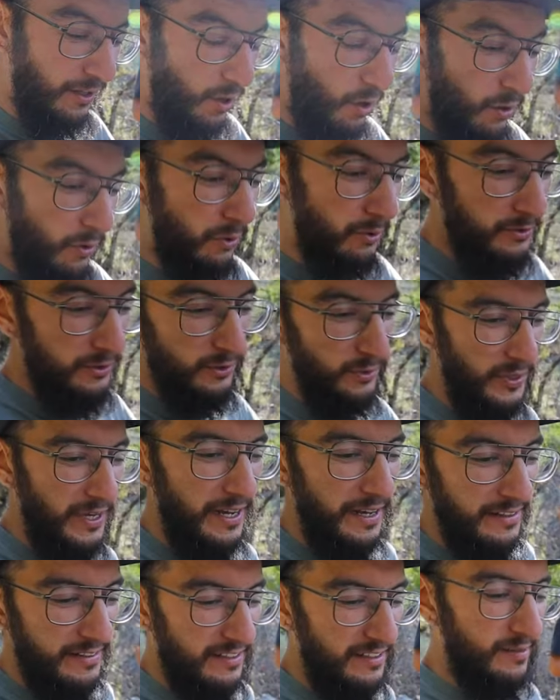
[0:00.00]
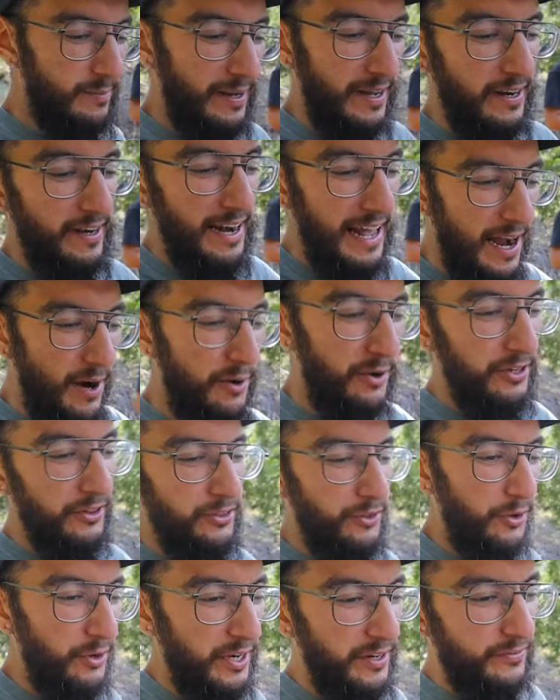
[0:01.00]
local to us. It's about an hour
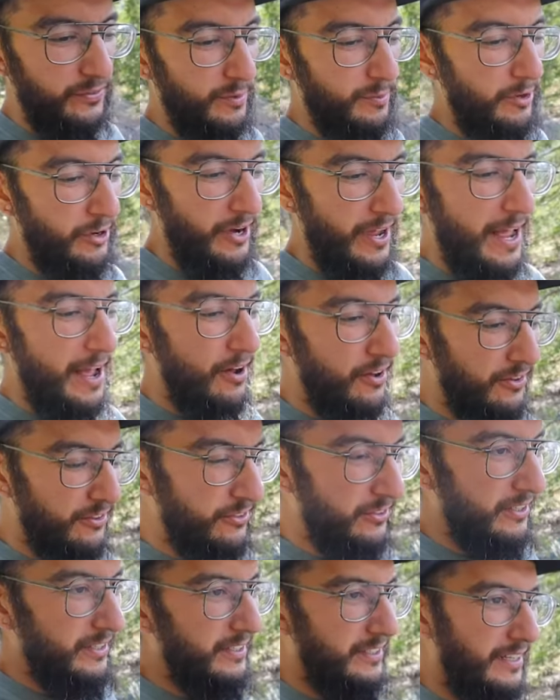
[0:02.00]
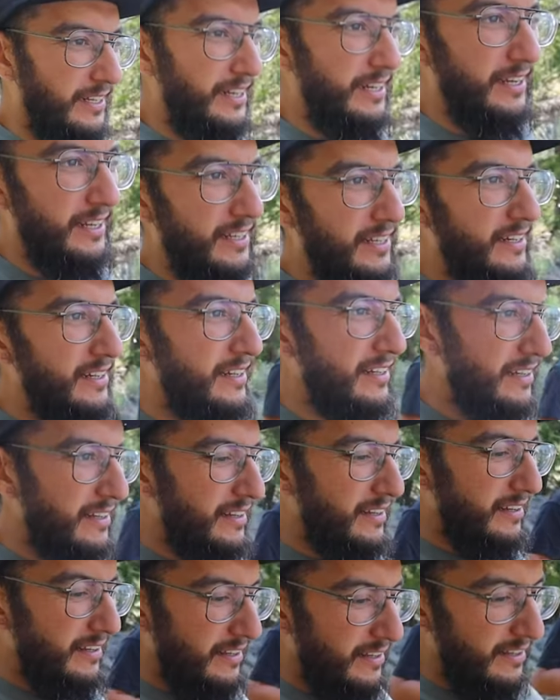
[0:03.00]
and 30 from our house. And uh,
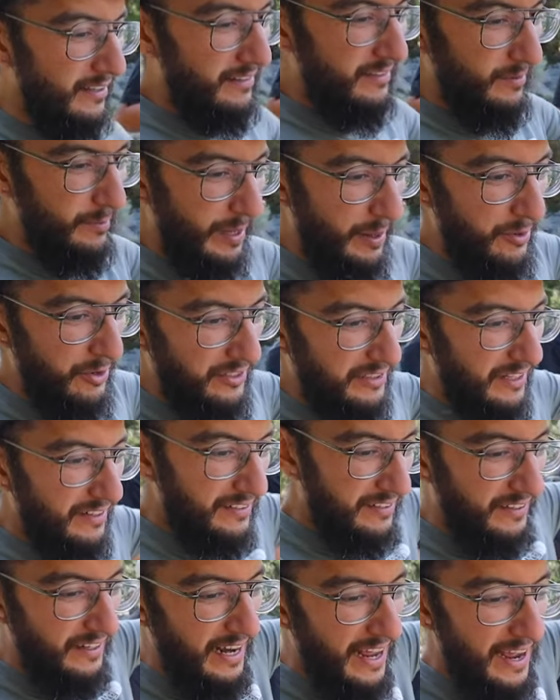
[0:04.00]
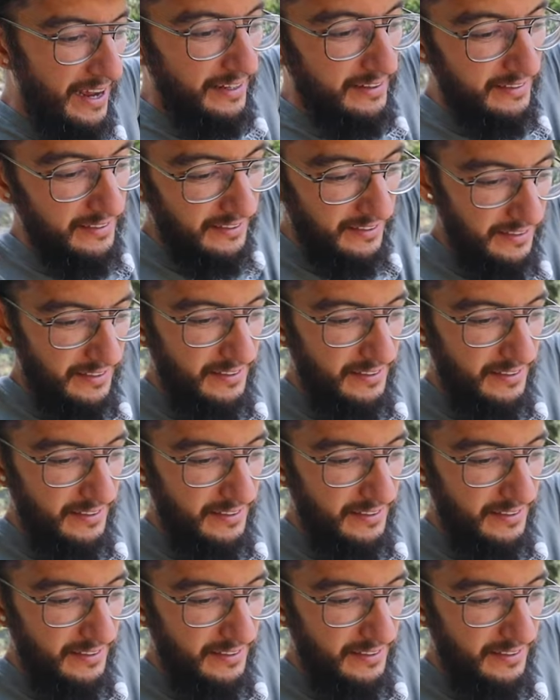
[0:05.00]
to be able to disconnect